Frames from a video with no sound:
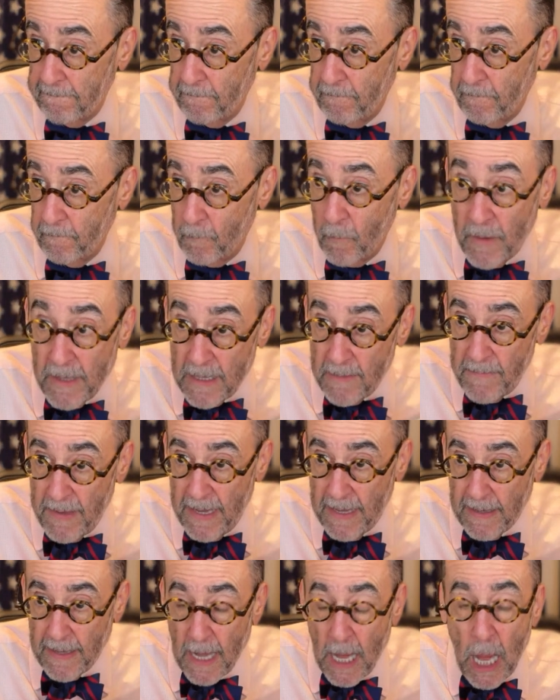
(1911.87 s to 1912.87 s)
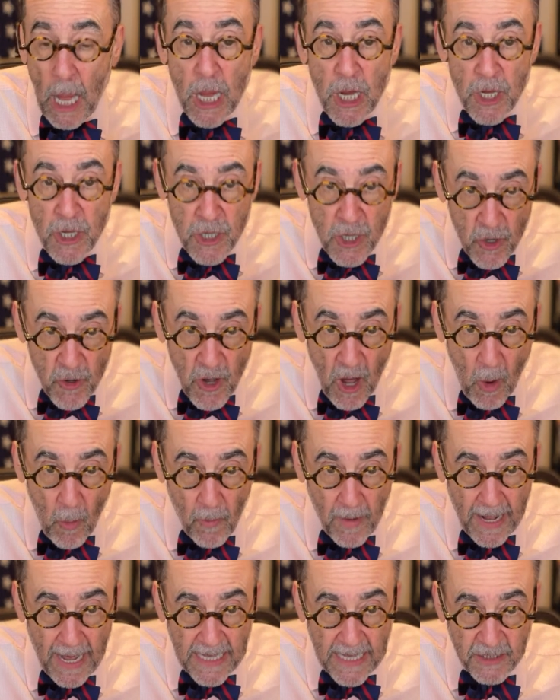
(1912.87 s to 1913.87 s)
What do you mean? You know
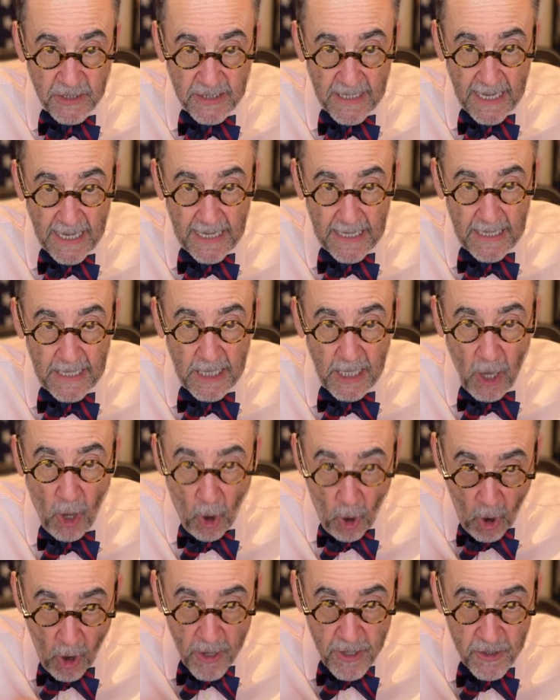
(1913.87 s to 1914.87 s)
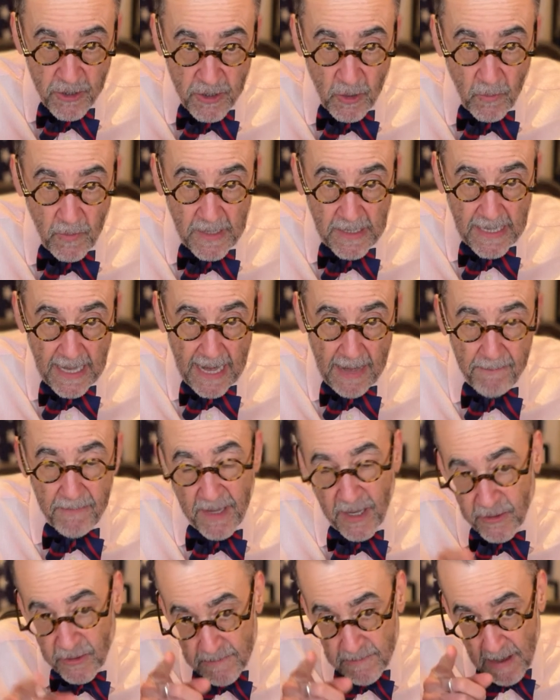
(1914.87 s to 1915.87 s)
what I said. Are you doing that?
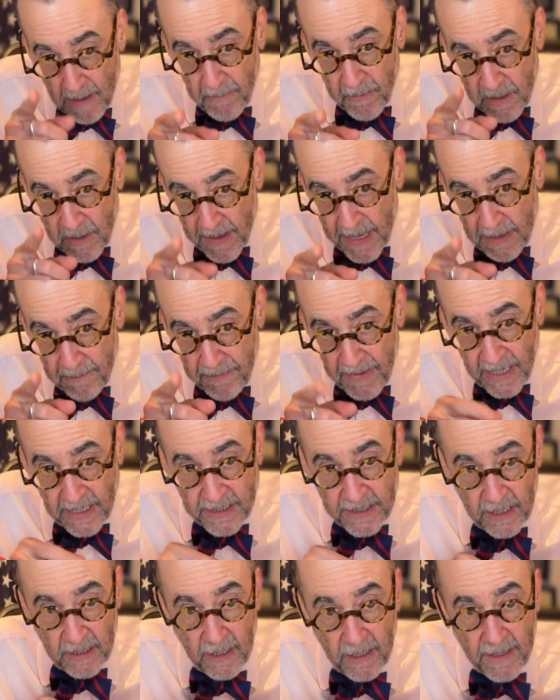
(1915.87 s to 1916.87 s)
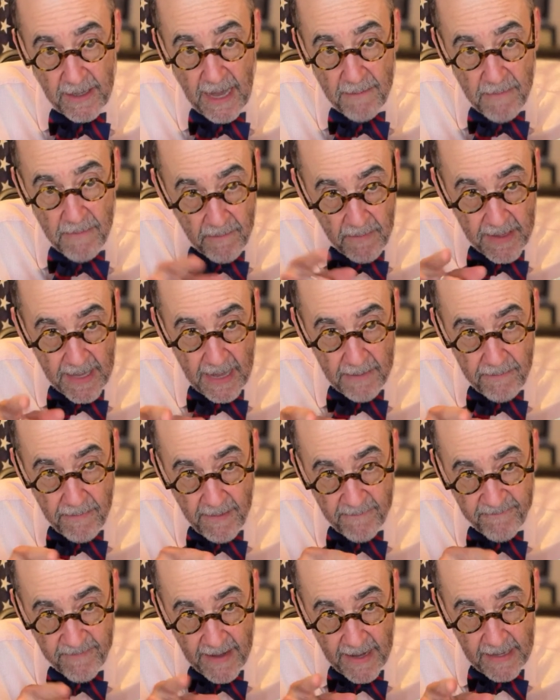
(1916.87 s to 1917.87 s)
Because remember, you made a big deal of that. Remember that,
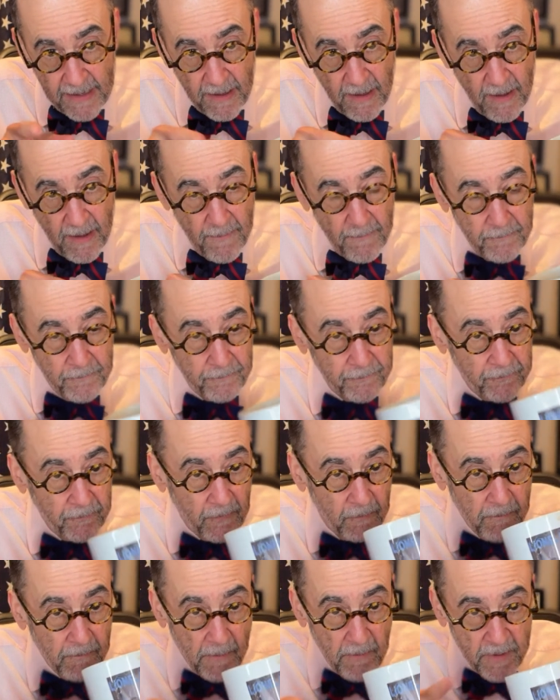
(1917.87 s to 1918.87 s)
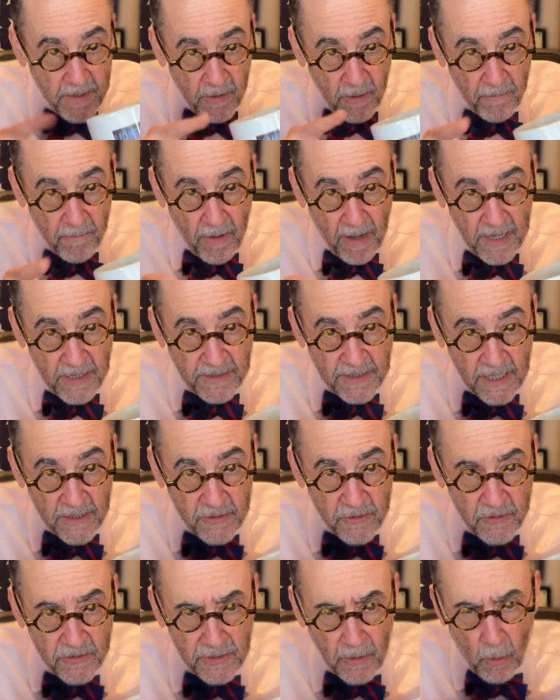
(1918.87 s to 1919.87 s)
Fani? Remember your predecessor?
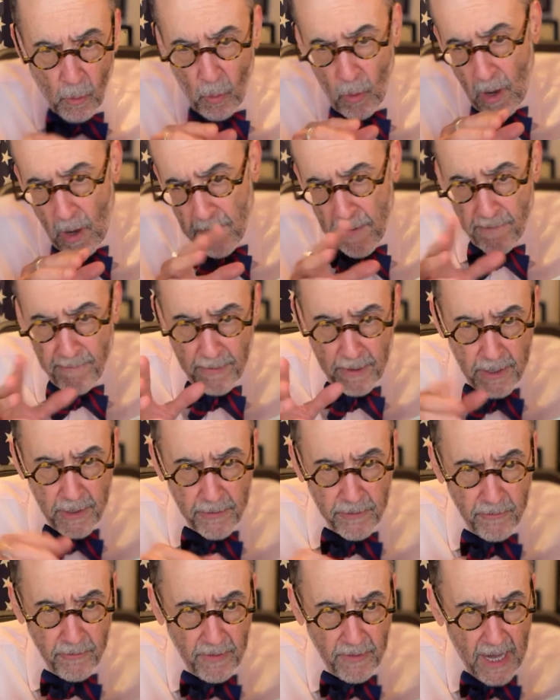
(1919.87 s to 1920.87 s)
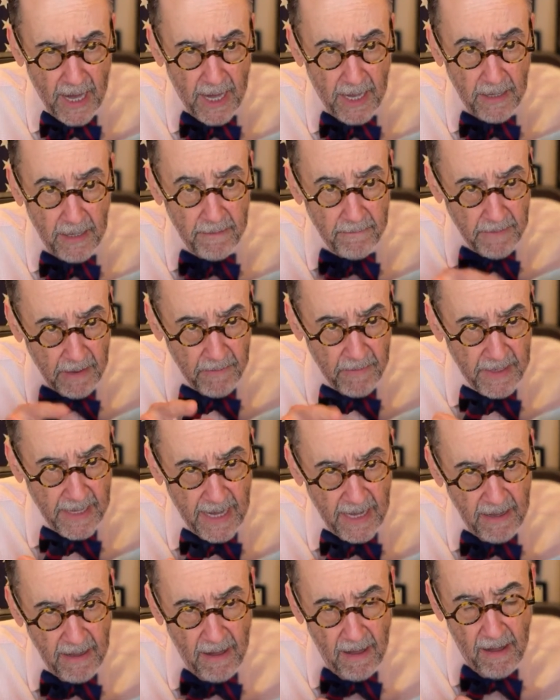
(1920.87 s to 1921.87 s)
You said, "Oh, I'm never going to do that." Remember
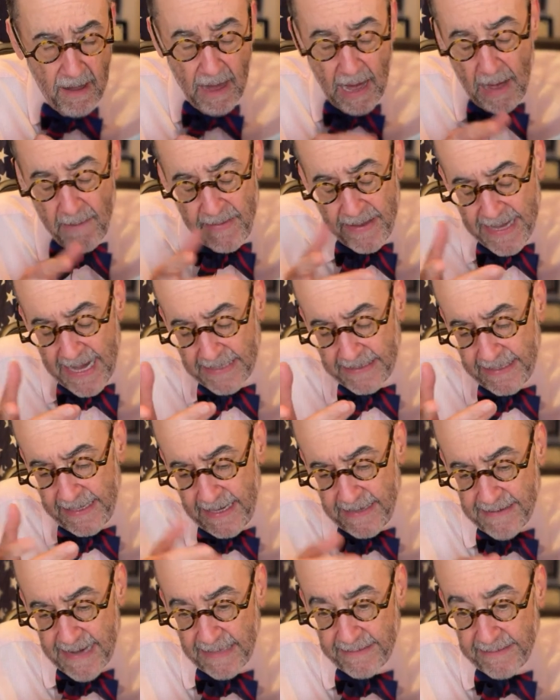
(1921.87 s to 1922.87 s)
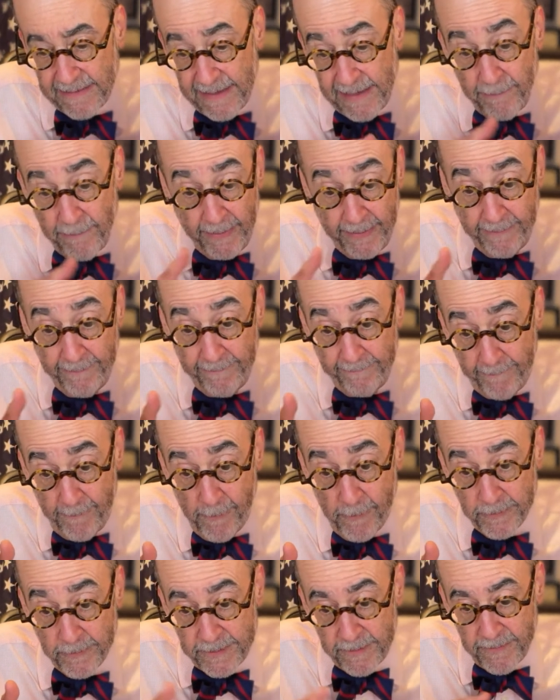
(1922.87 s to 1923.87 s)
that? I mean, not that not that anybody
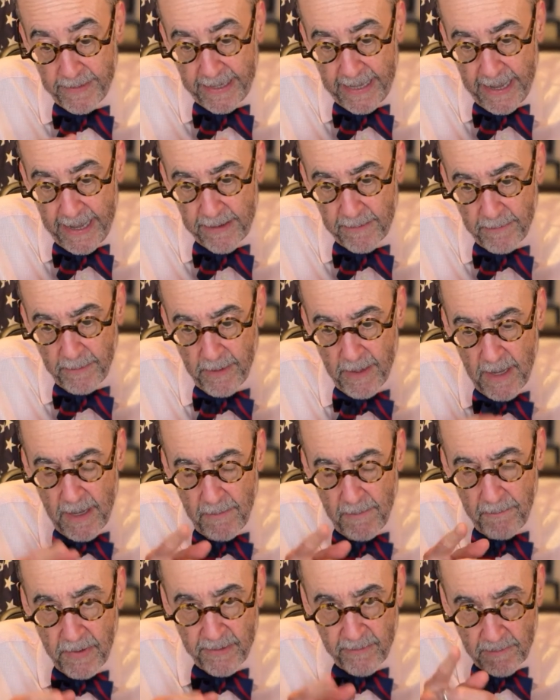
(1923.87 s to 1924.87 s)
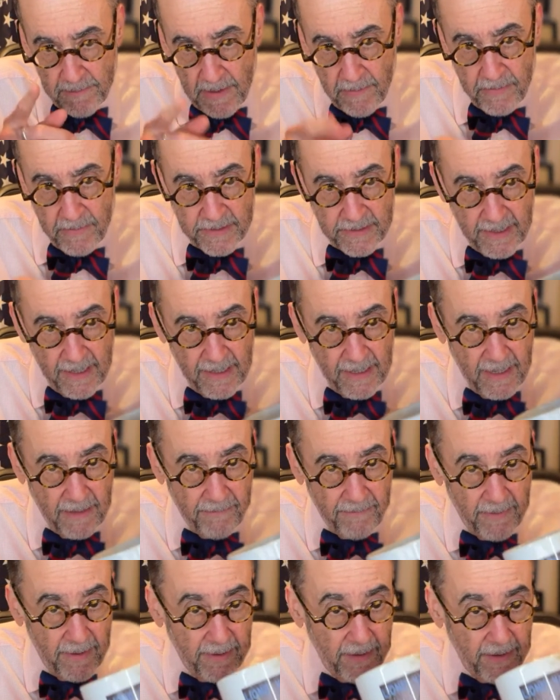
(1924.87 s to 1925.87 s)
holds you accountable, but remember saying that, Fani?